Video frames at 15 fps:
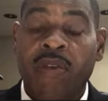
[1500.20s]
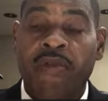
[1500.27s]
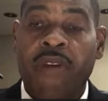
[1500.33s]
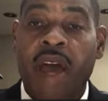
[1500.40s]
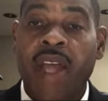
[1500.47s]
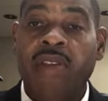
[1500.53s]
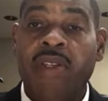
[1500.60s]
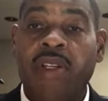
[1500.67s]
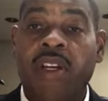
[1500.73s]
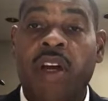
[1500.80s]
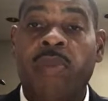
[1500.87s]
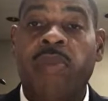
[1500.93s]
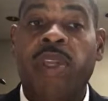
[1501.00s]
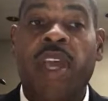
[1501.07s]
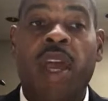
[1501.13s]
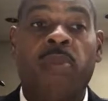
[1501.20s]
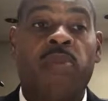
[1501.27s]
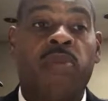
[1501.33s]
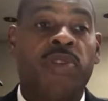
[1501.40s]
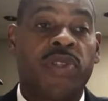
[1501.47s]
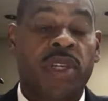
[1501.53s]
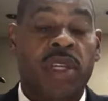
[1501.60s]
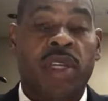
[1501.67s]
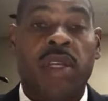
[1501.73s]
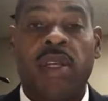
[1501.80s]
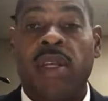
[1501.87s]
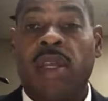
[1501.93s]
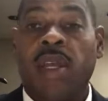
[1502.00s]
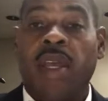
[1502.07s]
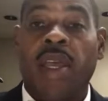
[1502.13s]
Pfizer company had presented,
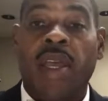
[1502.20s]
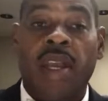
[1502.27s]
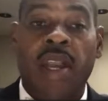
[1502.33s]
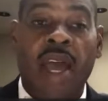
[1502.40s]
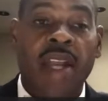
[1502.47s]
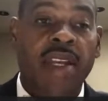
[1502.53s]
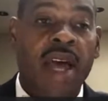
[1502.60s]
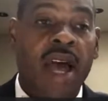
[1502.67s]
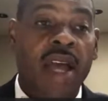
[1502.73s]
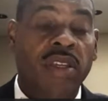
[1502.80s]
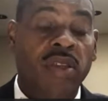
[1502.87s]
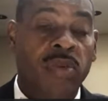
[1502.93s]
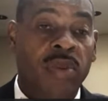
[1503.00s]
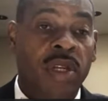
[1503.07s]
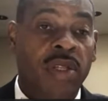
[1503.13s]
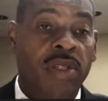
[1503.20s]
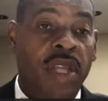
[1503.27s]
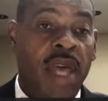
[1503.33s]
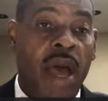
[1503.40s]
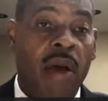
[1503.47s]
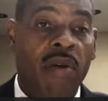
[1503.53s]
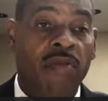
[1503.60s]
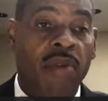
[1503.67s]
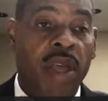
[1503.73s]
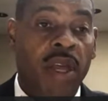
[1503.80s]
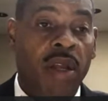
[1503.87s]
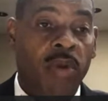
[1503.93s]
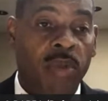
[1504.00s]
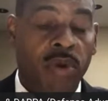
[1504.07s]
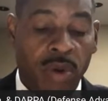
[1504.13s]
and that document is now
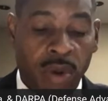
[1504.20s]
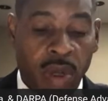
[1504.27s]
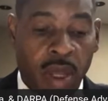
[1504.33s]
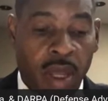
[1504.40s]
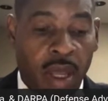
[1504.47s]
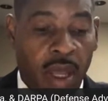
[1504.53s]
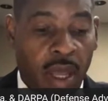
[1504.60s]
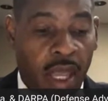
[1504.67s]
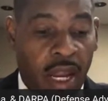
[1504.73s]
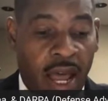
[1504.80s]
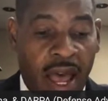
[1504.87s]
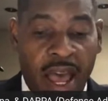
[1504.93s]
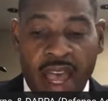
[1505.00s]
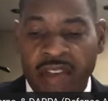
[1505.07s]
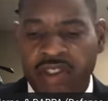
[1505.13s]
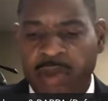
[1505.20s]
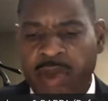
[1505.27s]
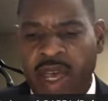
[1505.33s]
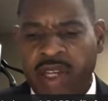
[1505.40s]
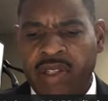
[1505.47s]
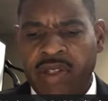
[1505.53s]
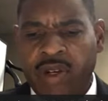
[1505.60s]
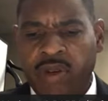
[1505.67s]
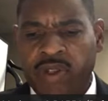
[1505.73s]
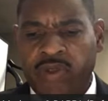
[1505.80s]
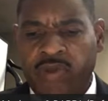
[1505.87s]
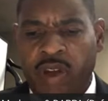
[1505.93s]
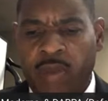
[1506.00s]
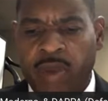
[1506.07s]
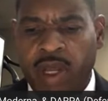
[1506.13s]
available. And I have some excerpts
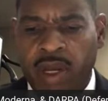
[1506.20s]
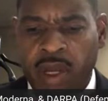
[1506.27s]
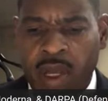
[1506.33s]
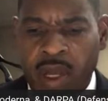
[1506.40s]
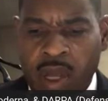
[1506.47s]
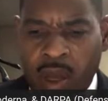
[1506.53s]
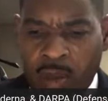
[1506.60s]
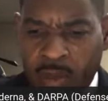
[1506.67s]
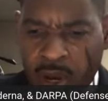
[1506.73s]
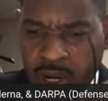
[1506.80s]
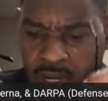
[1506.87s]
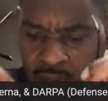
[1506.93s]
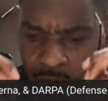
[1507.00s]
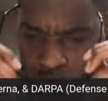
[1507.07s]
from it, but it's